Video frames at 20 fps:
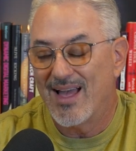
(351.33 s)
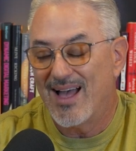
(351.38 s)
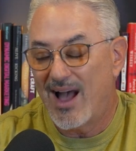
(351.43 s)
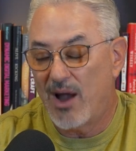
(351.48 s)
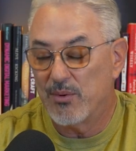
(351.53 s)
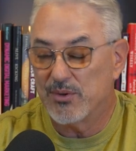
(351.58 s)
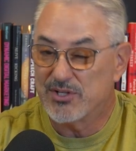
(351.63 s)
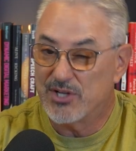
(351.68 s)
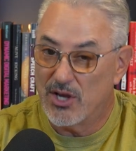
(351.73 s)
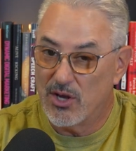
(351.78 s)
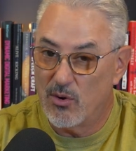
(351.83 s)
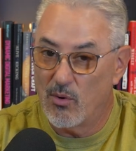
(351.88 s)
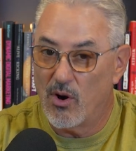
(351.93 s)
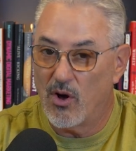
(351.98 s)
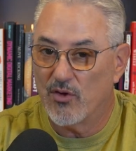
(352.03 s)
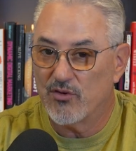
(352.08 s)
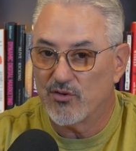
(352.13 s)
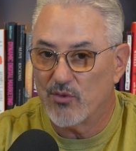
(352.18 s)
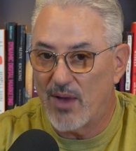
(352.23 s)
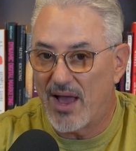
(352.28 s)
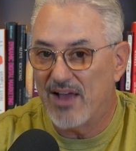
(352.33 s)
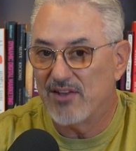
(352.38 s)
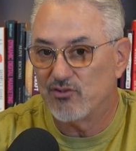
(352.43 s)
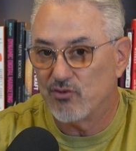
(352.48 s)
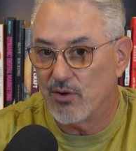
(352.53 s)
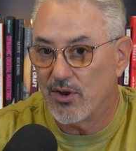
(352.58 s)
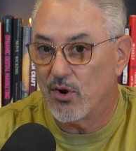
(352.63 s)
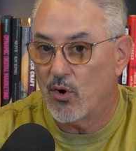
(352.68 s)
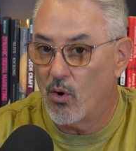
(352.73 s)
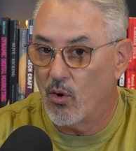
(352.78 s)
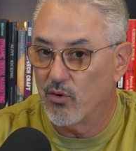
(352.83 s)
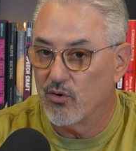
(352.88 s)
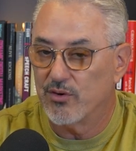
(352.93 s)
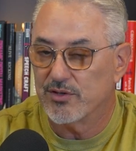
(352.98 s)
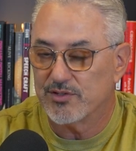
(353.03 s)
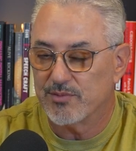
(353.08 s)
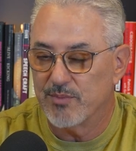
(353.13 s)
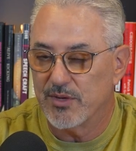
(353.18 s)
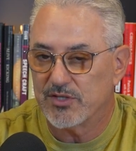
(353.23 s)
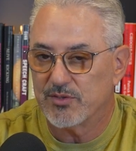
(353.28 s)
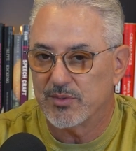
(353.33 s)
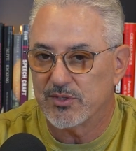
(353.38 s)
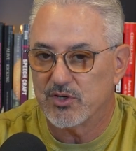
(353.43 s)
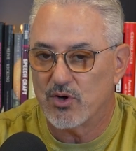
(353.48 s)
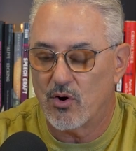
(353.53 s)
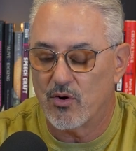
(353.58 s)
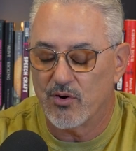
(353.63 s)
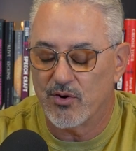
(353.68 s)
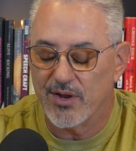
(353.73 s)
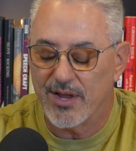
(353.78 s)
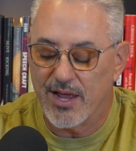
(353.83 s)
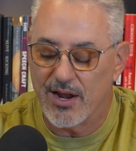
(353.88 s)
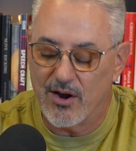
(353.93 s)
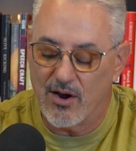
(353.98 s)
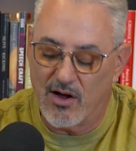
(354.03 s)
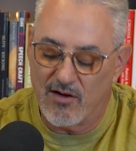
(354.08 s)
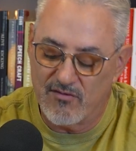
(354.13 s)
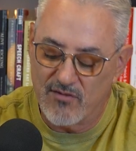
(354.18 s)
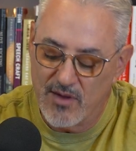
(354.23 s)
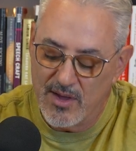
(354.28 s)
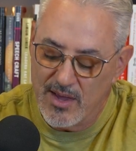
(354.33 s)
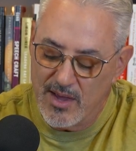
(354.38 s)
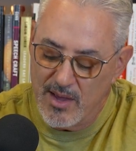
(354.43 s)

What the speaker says: I will tell you also, as you get older, it's much harder to get it off.